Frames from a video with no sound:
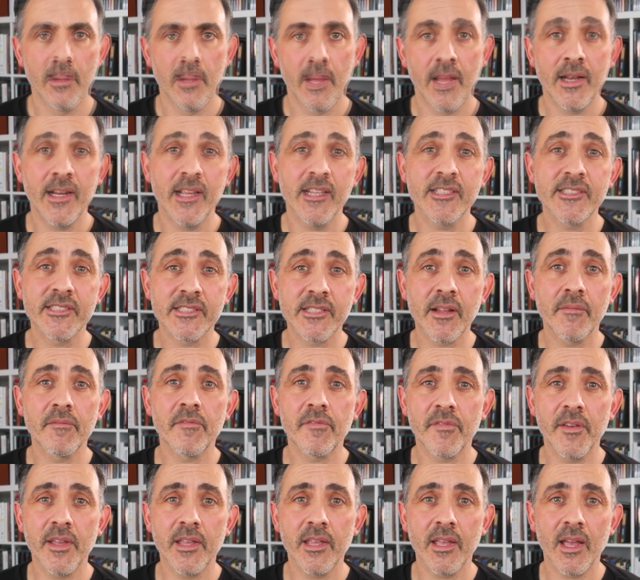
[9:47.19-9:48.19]
And it is
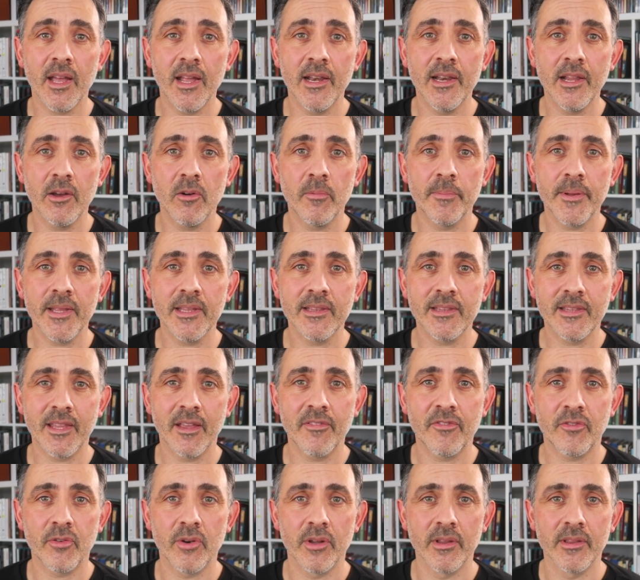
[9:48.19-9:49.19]
something a little bit
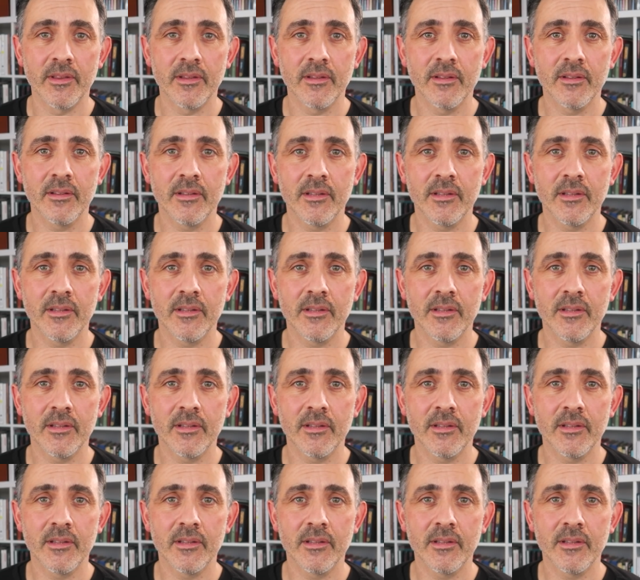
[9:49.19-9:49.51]
different.